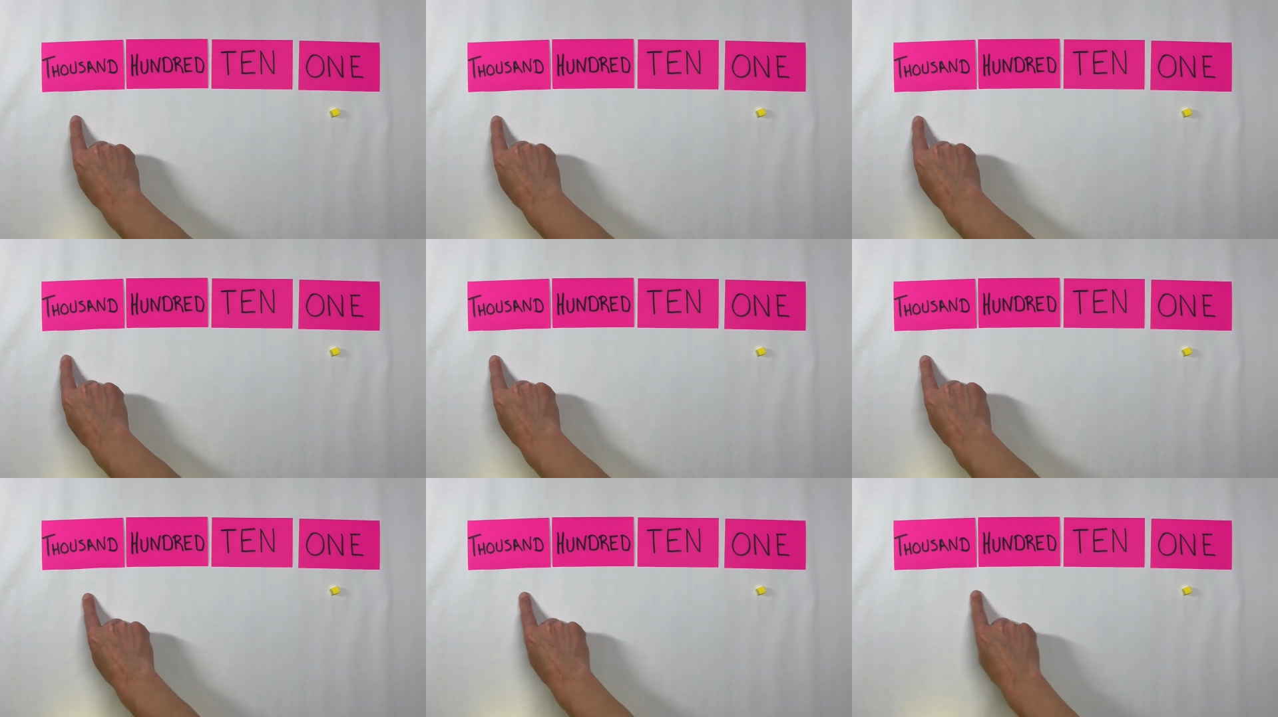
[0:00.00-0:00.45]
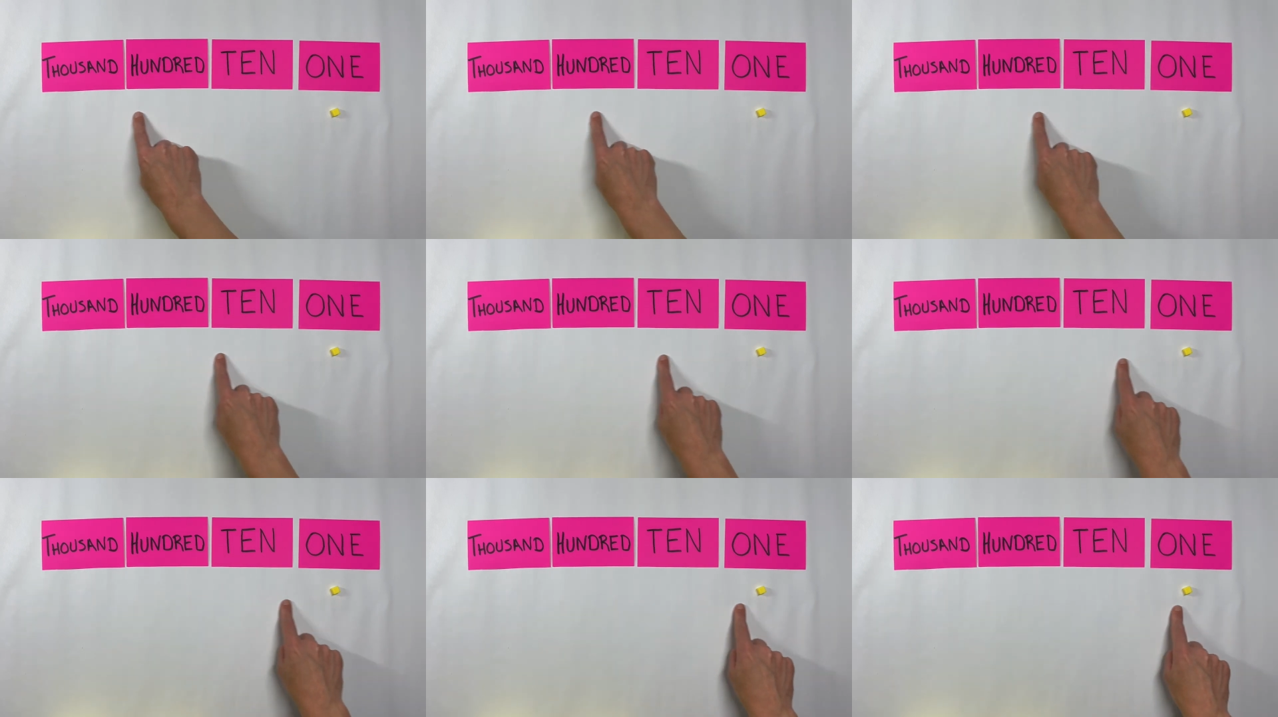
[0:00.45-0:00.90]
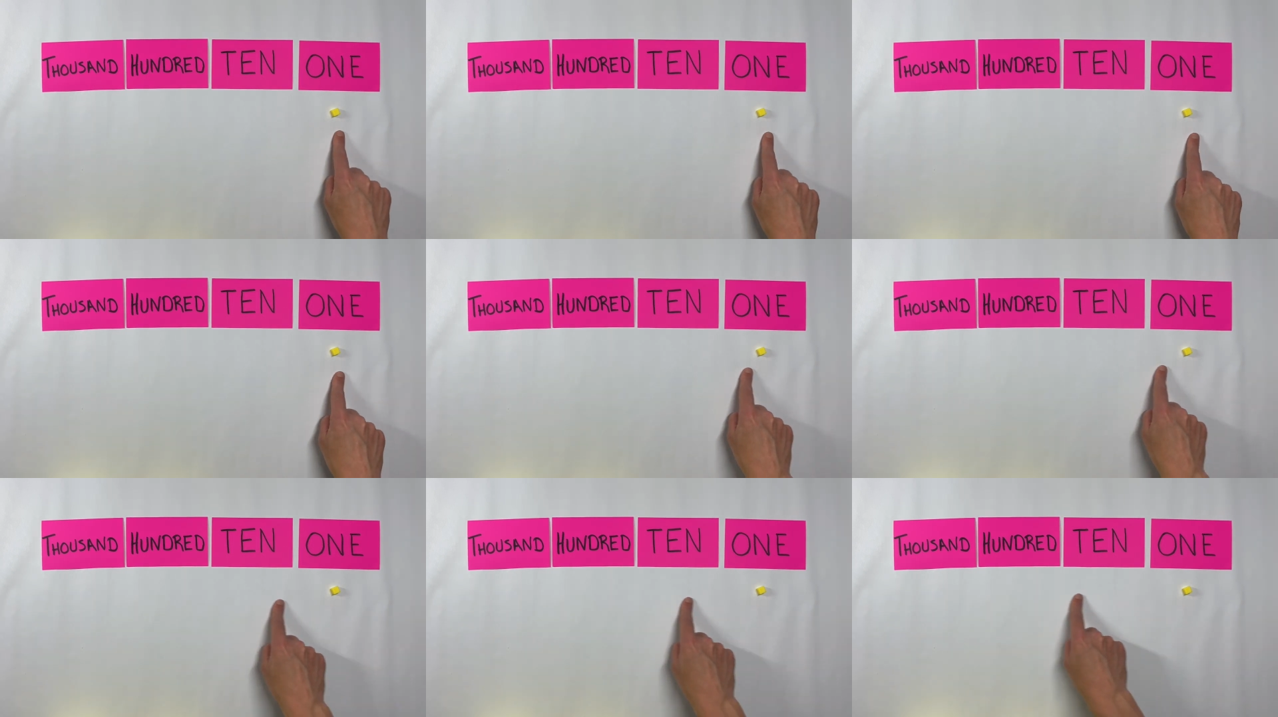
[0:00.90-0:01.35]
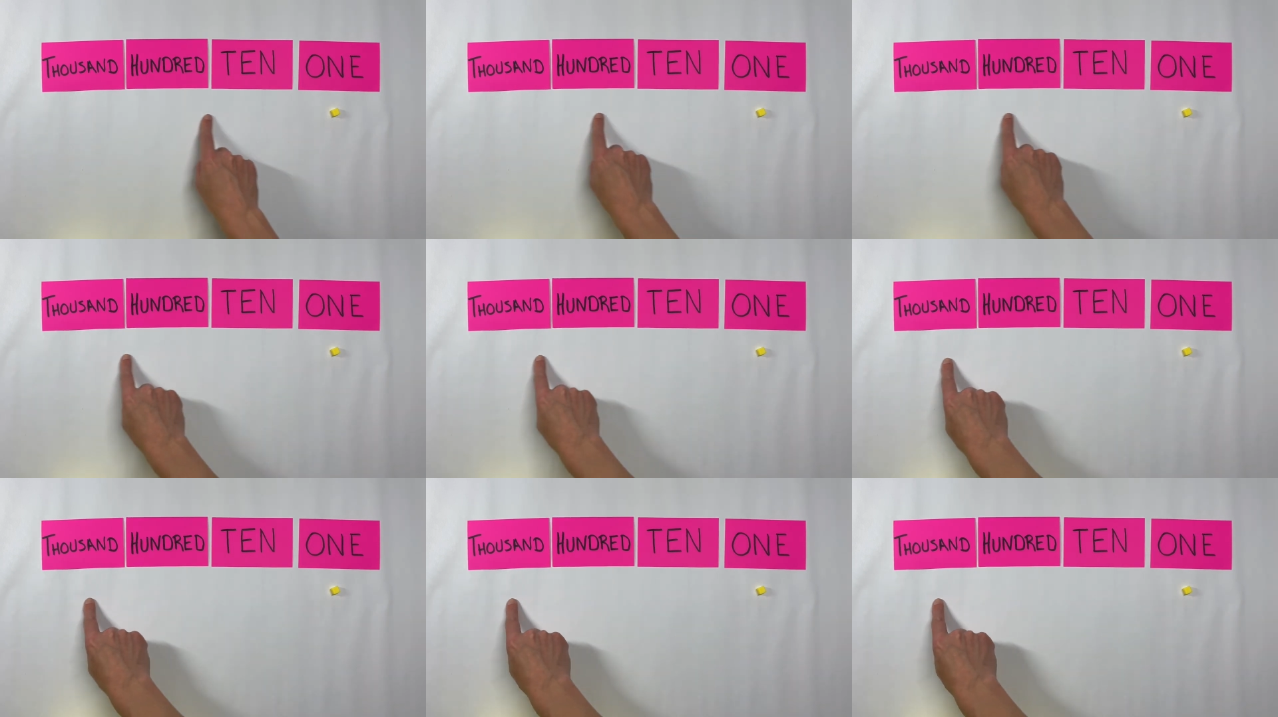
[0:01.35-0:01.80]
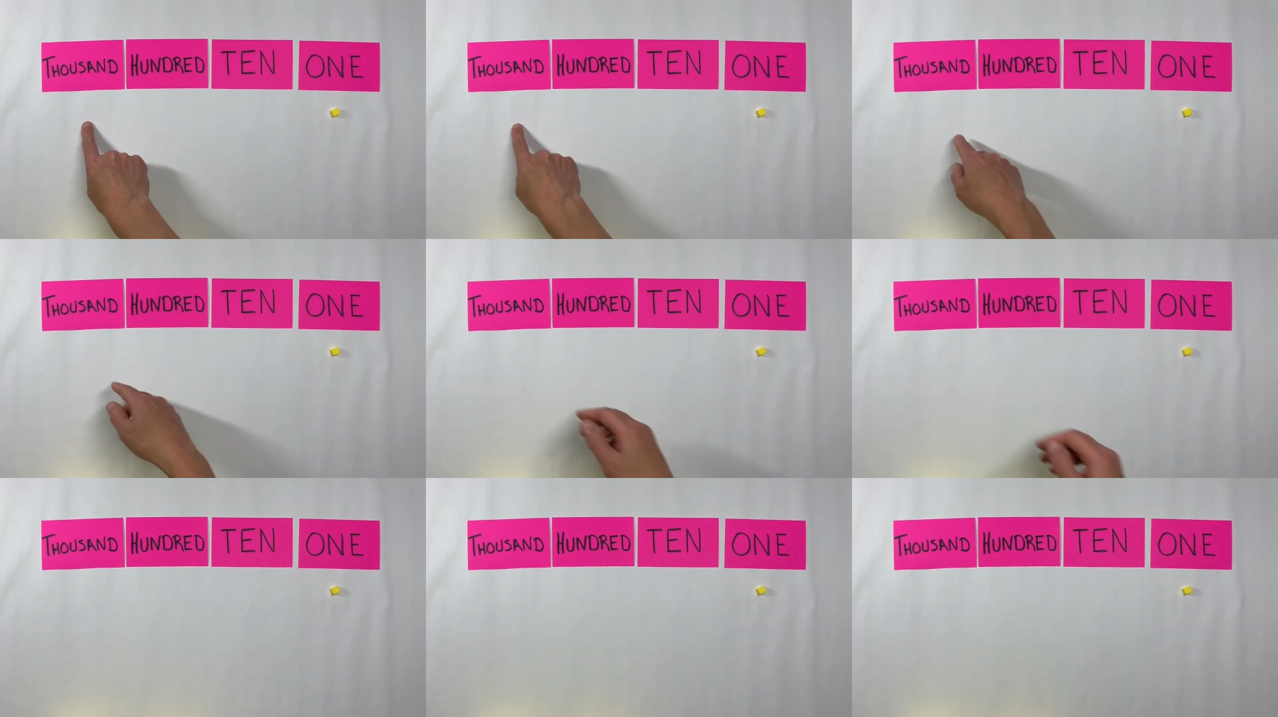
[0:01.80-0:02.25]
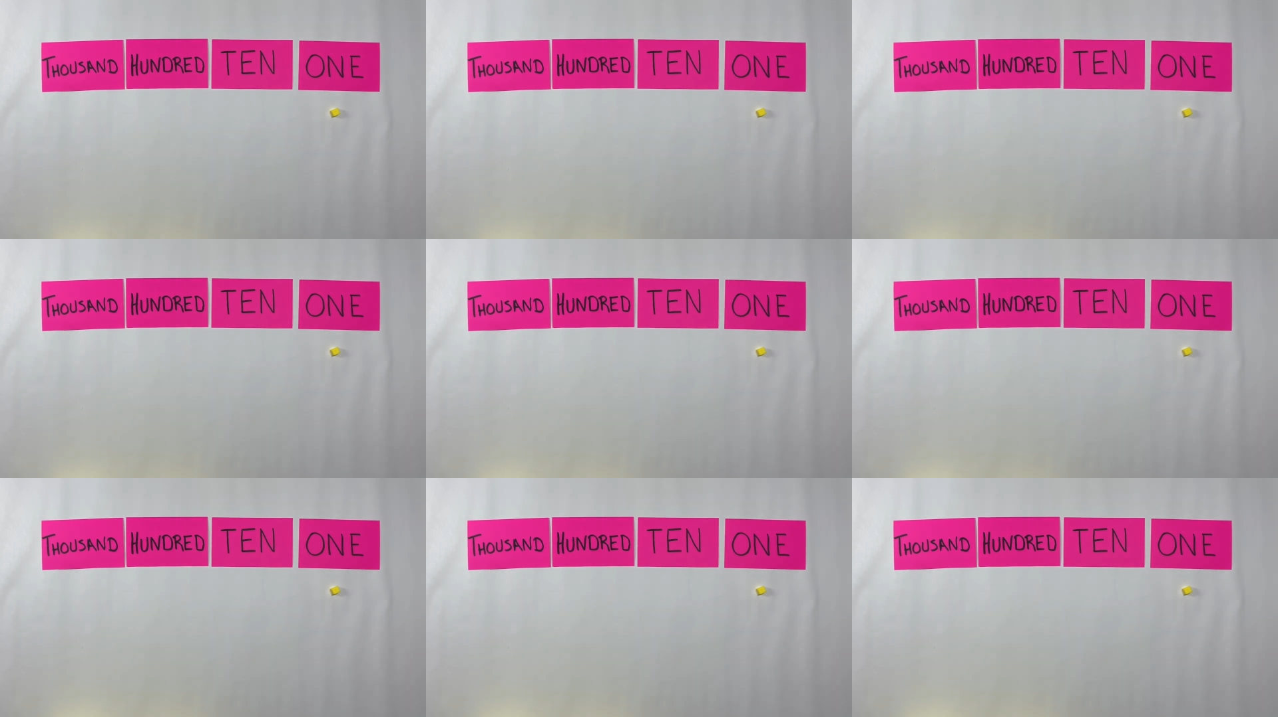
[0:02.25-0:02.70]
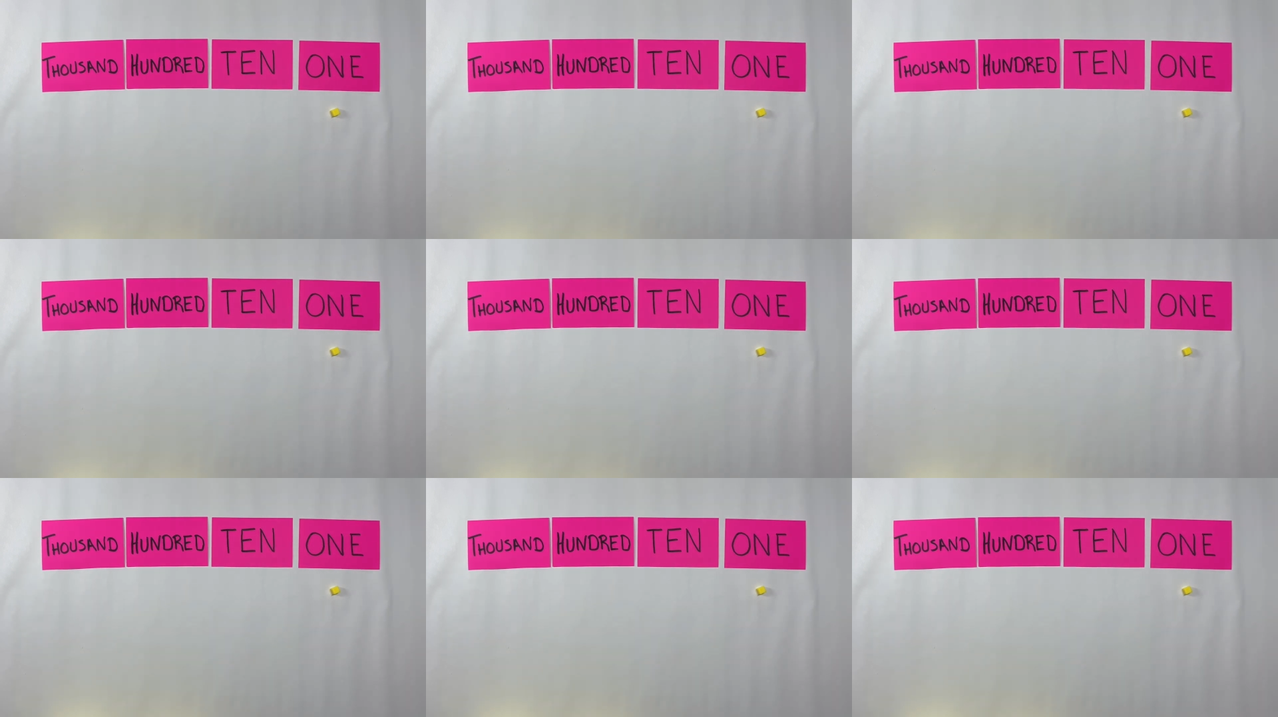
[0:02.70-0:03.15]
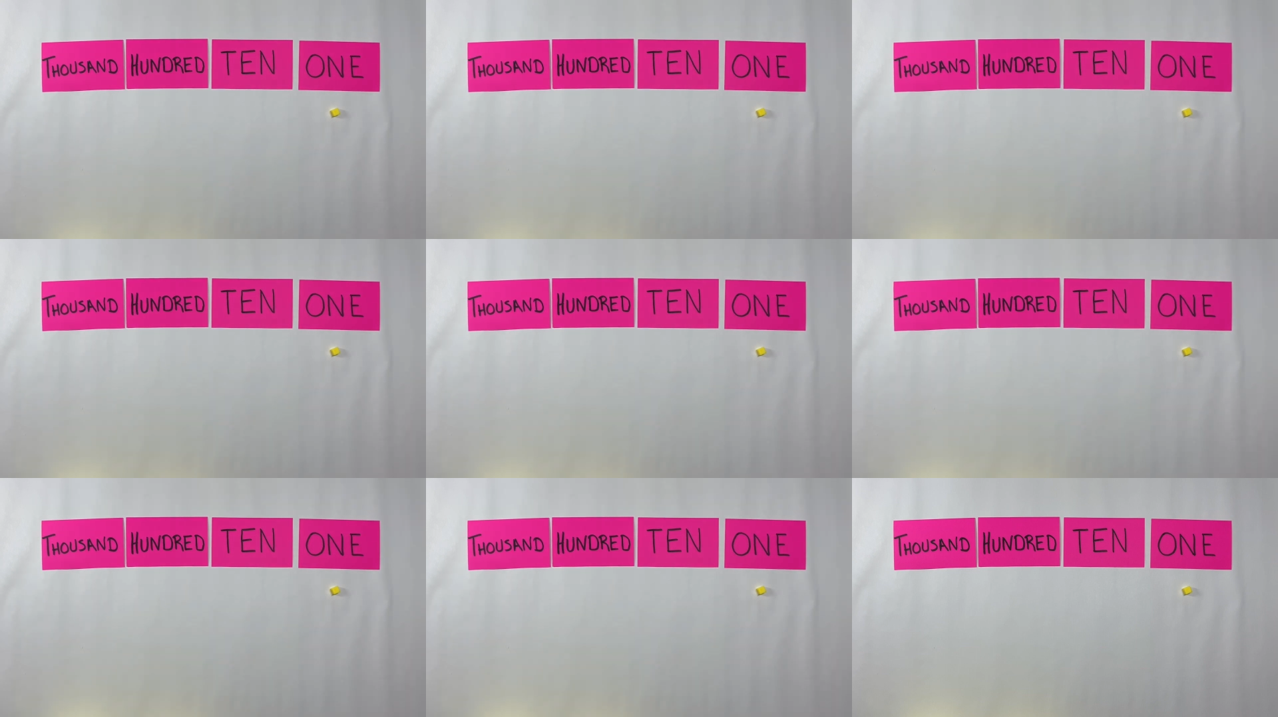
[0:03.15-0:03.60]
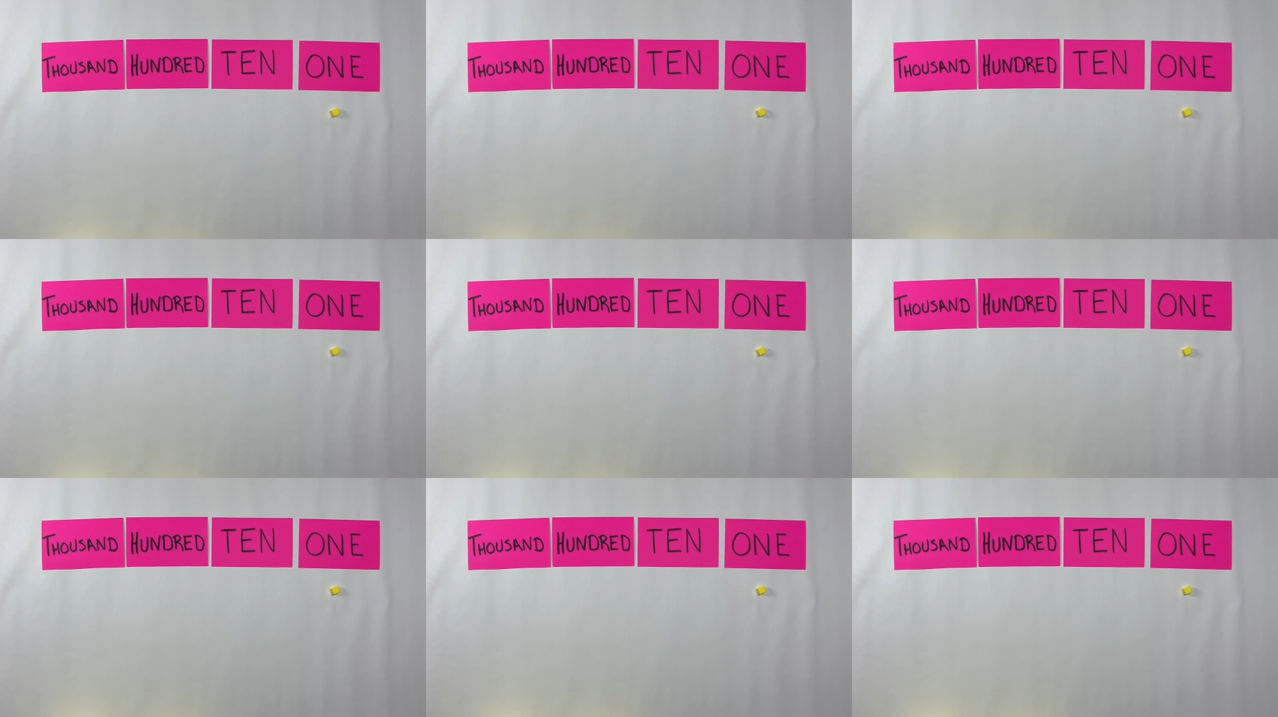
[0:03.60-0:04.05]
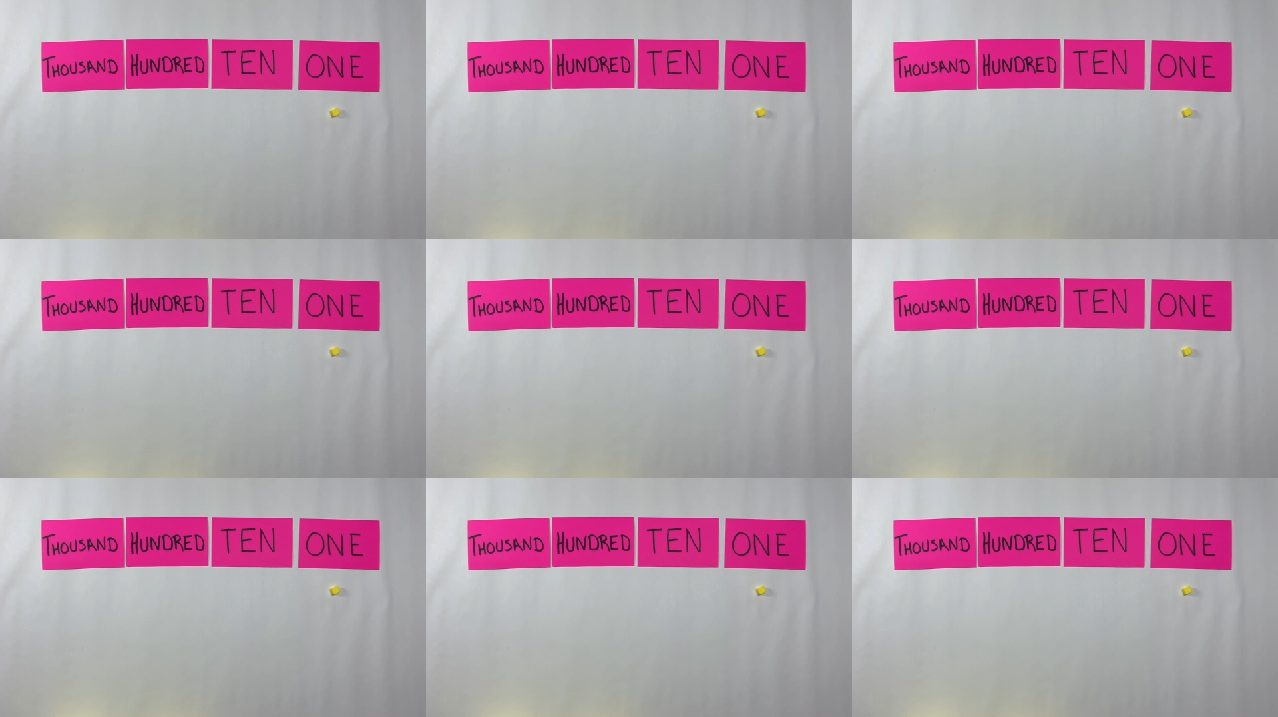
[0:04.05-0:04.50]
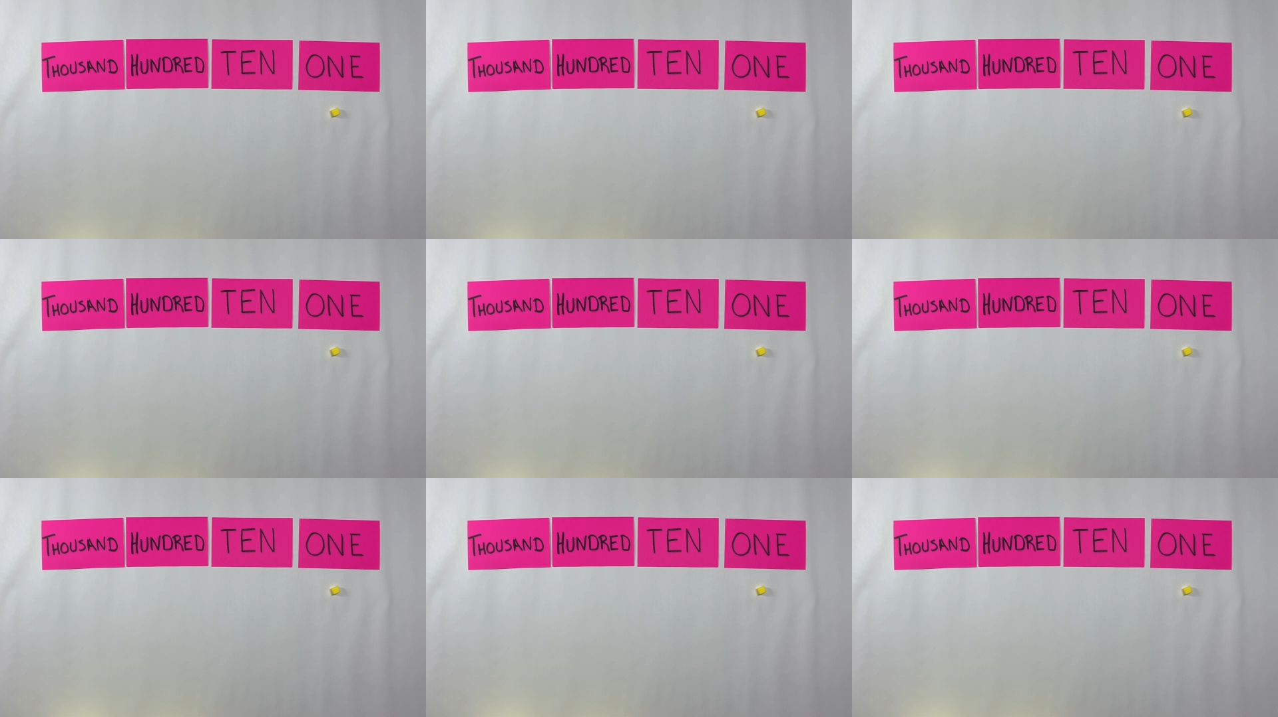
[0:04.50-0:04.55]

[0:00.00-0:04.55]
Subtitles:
(no speaker visible)